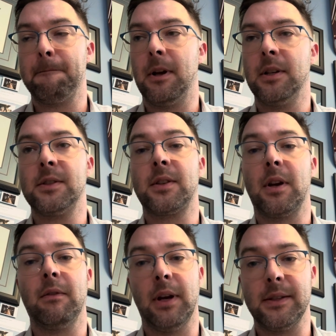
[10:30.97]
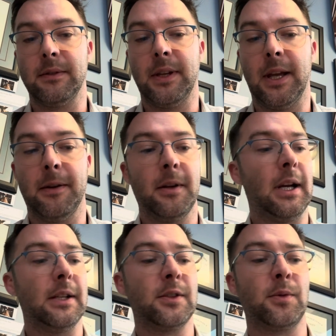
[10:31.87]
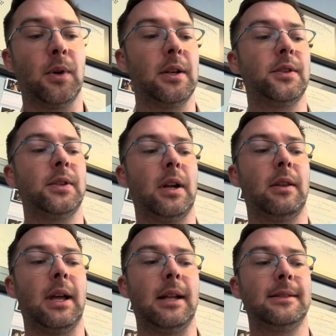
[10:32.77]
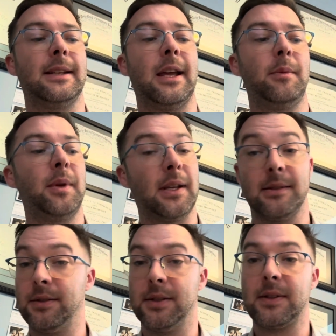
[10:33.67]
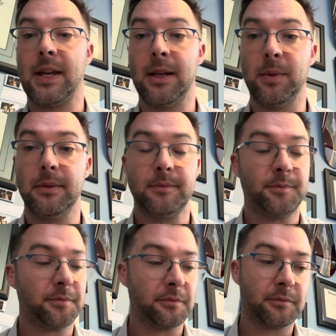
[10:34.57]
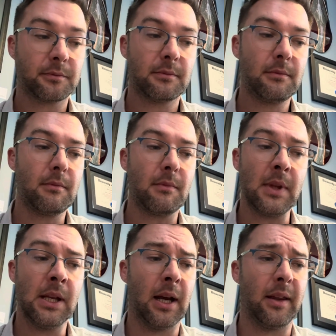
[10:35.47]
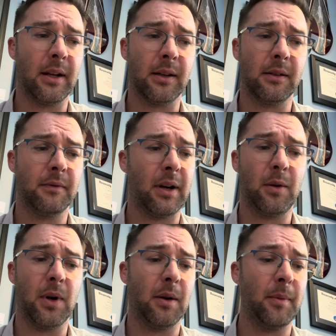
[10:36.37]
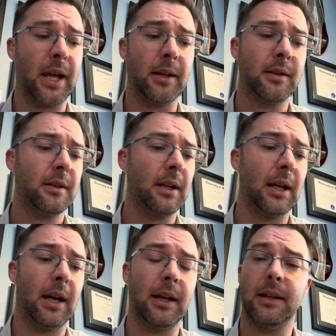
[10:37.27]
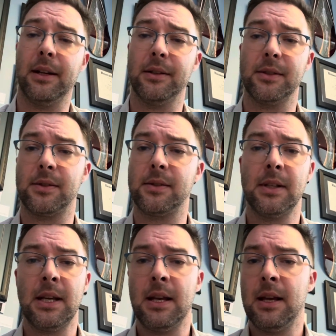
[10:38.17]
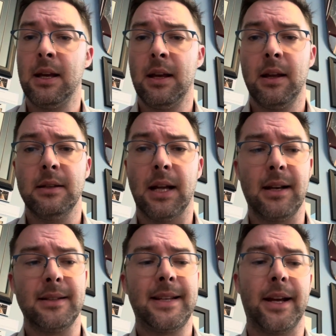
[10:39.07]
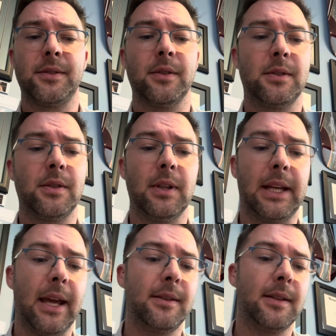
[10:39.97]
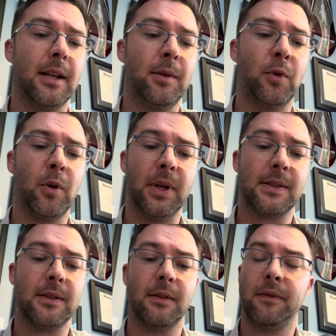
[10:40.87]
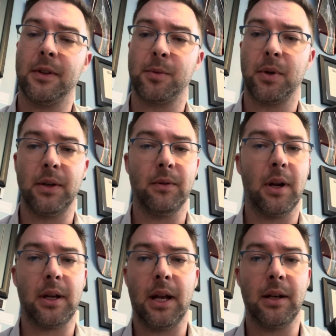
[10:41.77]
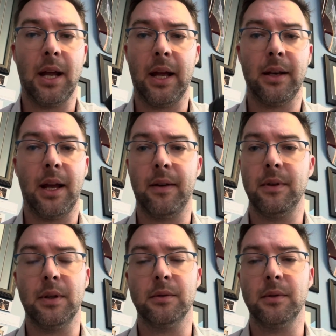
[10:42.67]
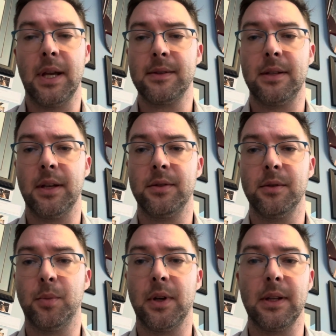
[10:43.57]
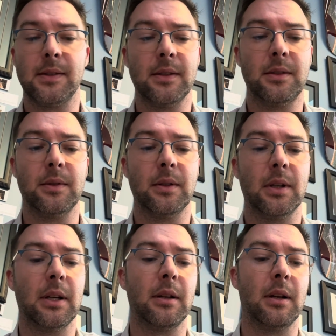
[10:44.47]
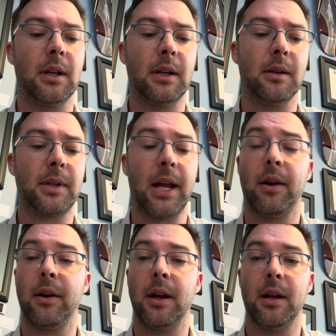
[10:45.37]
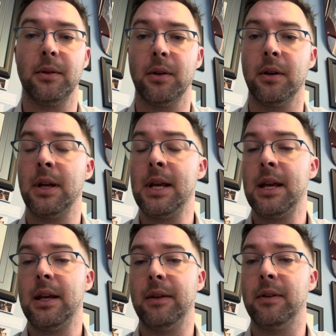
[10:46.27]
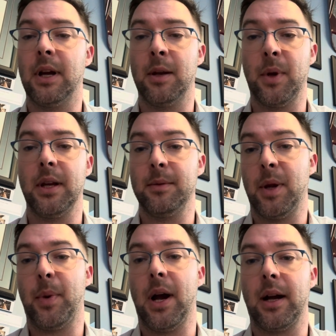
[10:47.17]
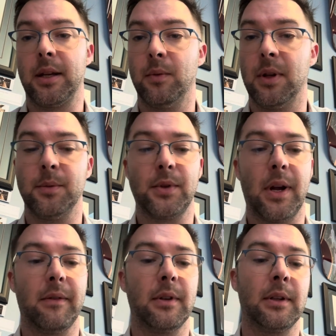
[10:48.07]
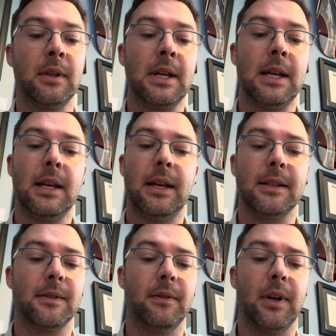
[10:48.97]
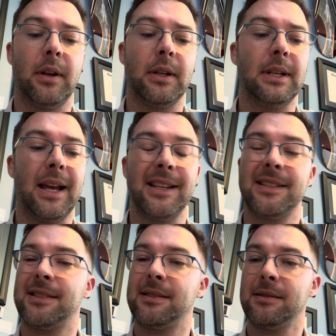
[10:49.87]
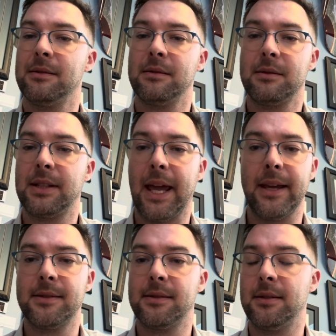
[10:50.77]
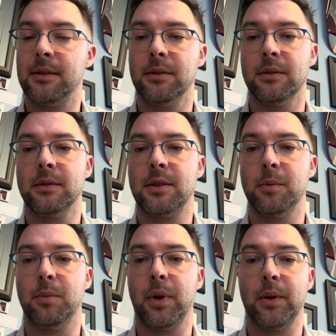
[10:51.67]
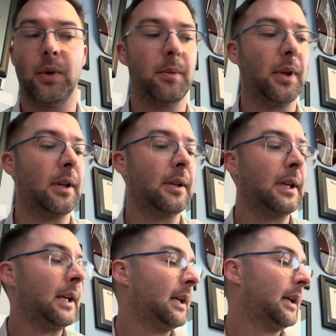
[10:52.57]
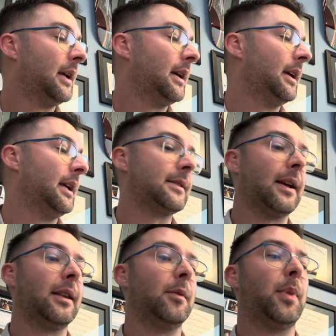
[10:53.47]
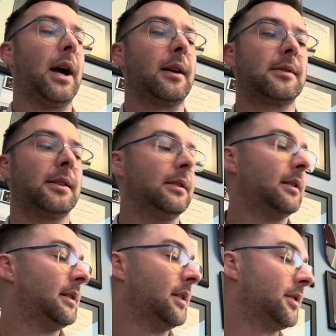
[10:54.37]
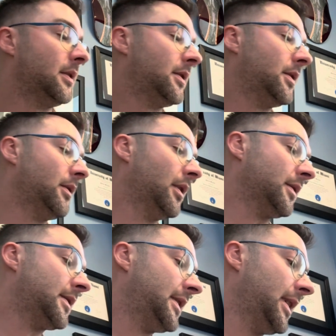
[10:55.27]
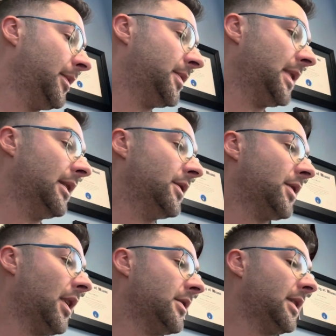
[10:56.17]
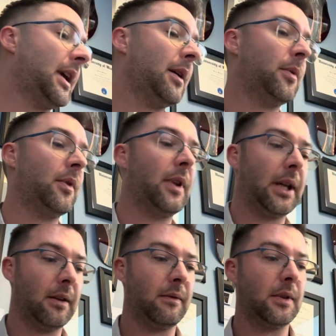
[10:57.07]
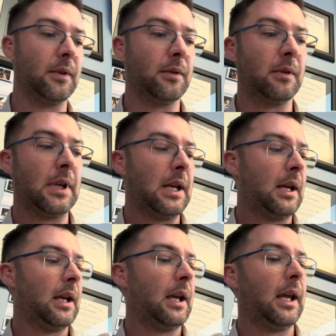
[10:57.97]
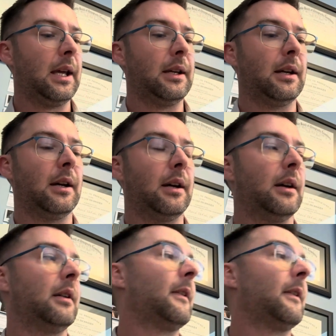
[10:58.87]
undiscovered as of yet. I just wanted to share that today because it just came in. They're very well made. There's not a texture to the case anymore, but it still feels pretty rugged. I'd have no hesitation putting this into a carry-on or even in my pocket while I'm traveling. It's a very nice case to bring with me. Inside the box, in addition to those tips and the charging cable, they give you a